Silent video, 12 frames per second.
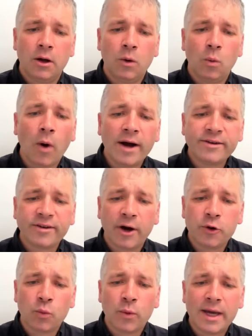Why
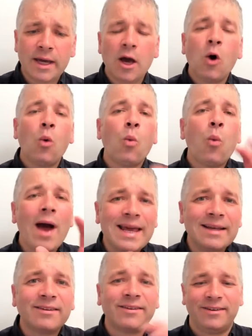don't we
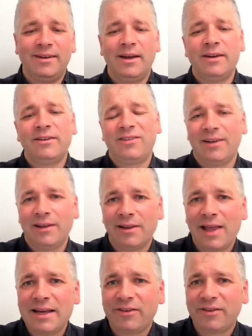wait until
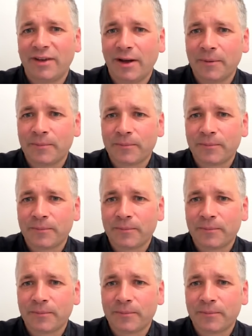later?